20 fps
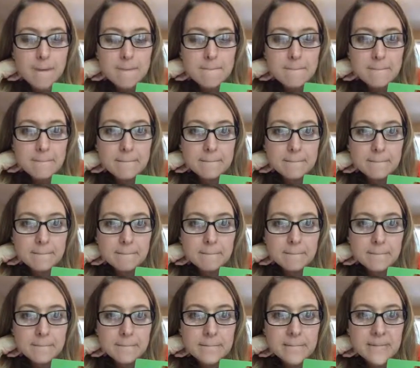
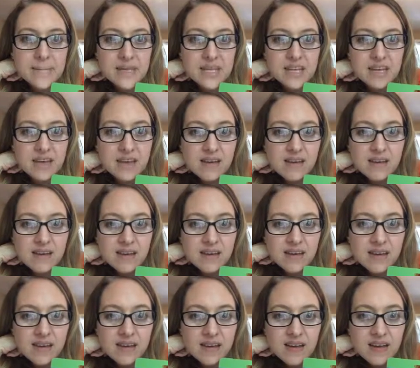
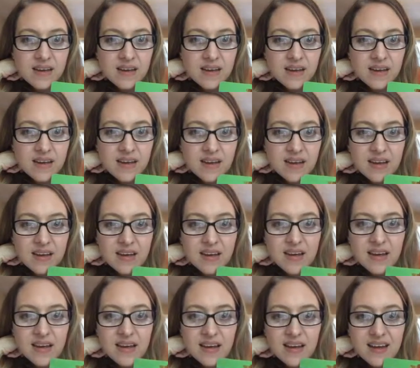
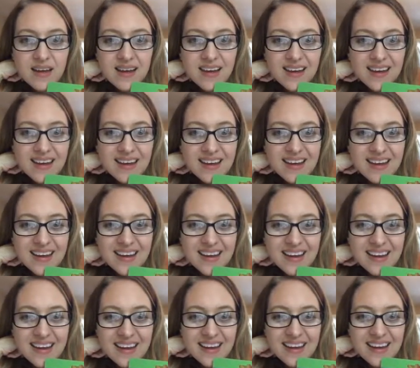
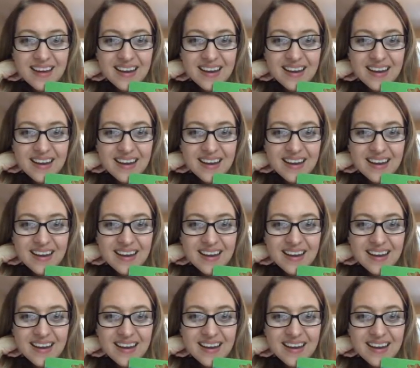[no speech]